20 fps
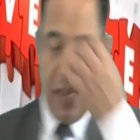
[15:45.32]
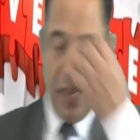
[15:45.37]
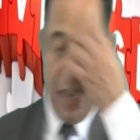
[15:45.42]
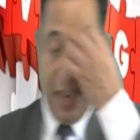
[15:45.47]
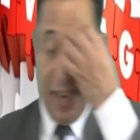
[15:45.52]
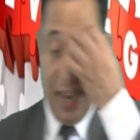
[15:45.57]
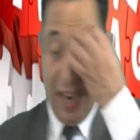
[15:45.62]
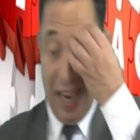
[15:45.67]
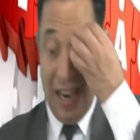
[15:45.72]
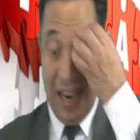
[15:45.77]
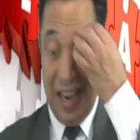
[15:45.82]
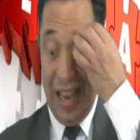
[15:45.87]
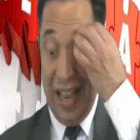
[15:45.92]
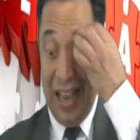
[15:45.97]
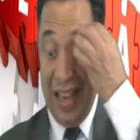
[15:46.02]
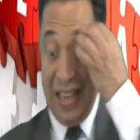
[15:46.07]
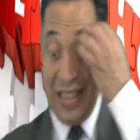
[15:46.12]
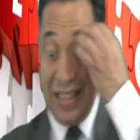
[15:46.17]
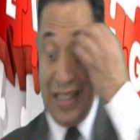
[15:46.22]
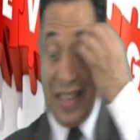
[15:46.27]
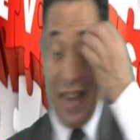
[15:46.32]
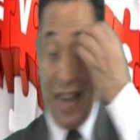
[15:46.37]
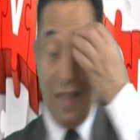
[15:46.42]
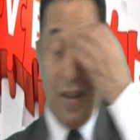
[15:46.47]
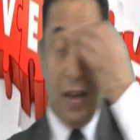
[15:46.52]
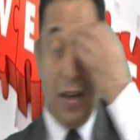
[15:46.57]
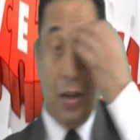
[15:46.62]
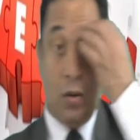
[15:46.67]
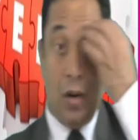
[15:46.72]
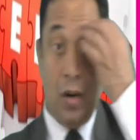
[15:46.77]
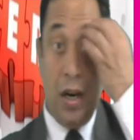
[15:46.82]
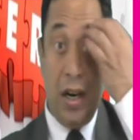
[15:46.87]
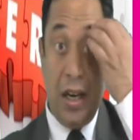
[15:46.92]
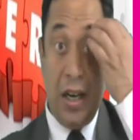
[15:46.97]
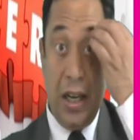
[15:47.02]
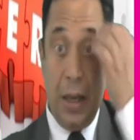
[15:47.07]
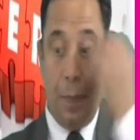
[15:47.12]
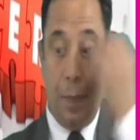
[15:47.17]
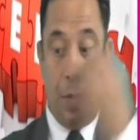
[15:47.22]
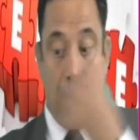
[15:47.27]
A,
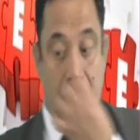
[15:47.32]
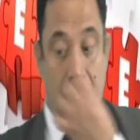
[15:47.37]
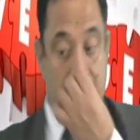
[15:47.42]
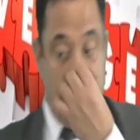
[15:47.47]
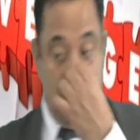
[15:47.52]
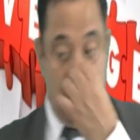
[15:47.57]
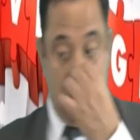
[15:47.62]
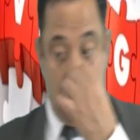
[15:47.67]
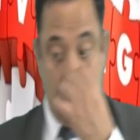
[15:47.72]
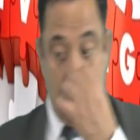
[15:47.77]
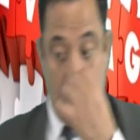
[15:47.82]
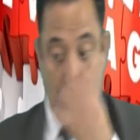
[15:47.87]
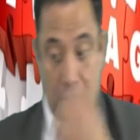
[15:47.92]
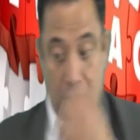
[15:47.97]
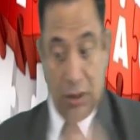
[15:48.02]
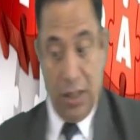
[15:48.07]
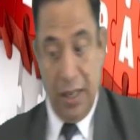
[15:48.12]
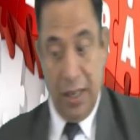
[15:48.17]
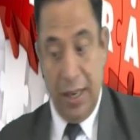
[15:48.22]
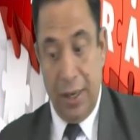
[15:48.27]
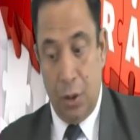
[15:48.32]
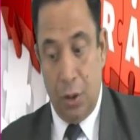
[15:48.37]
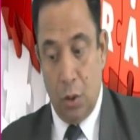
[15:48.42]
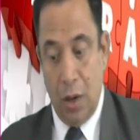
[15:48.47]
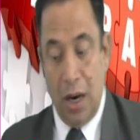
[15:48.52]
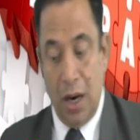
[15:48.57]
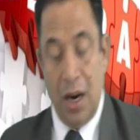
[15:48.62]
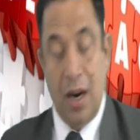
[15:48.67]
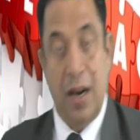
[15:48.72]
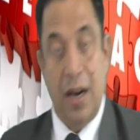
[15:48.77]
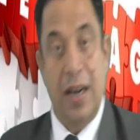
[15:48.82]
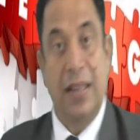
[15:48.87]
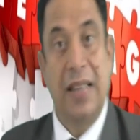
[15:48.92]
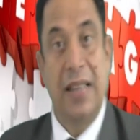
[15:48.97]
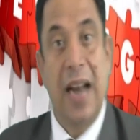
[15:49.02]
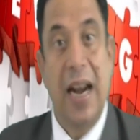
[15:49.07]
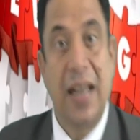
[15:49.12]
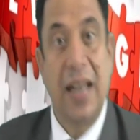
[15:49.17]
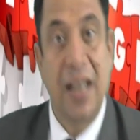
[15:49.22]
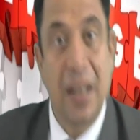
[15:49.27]
720 upon 1000 into 100,
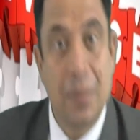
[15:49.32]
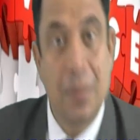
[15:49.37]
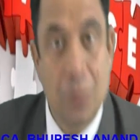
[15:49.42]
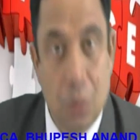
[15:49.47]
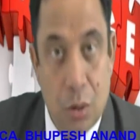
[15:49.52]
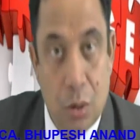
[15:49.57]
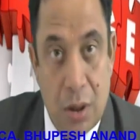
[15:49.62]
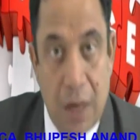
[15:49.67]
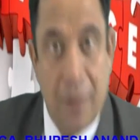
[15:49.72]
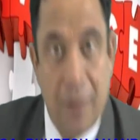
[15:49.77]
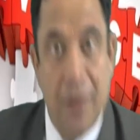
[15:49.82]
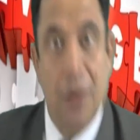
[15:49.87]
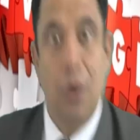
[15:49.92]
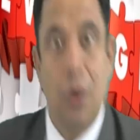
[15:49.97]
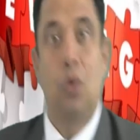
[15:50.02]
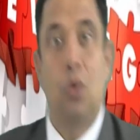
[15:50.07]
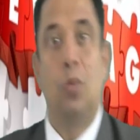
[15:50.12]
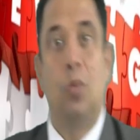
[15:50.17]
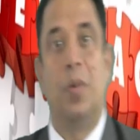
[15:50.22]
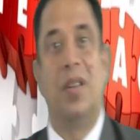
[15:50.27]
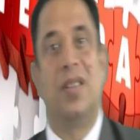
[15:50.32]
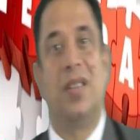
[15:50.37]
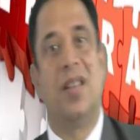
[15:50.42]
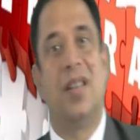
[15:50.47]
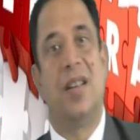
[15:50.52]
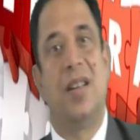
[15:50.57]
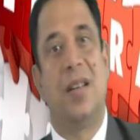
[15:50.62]
that comes to 72%.